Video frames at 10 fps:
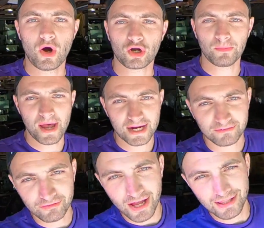Welcome
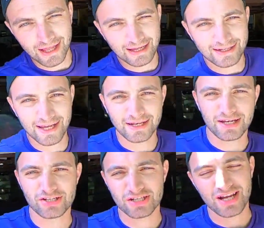back to Flatline
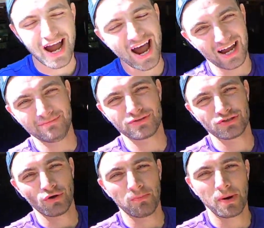Detonation. I am
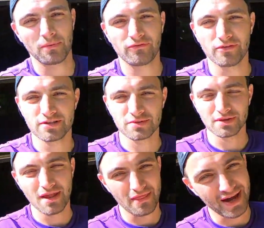so pumped for this
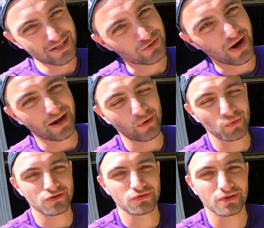one. That's right,
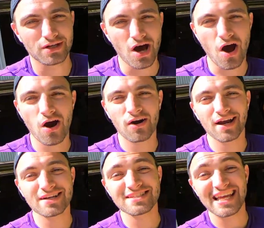we're doing an
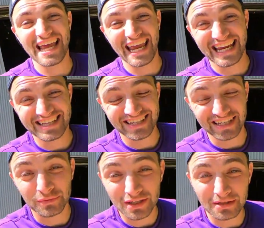
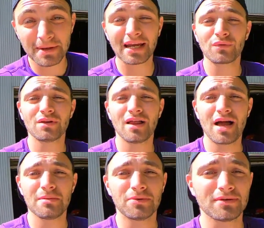RX8, and we're gonna make it
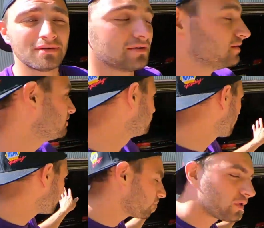reliable.
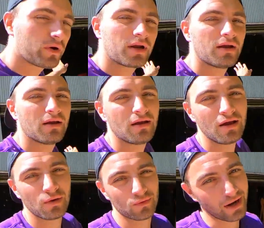Don't worry,
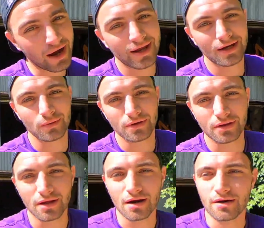we're not getting rid
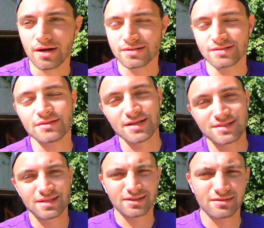of the RS.
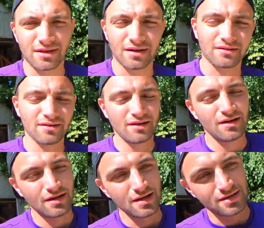That's sticking around.
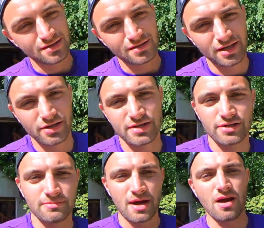It's near and
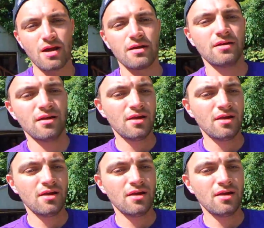dear to my heart.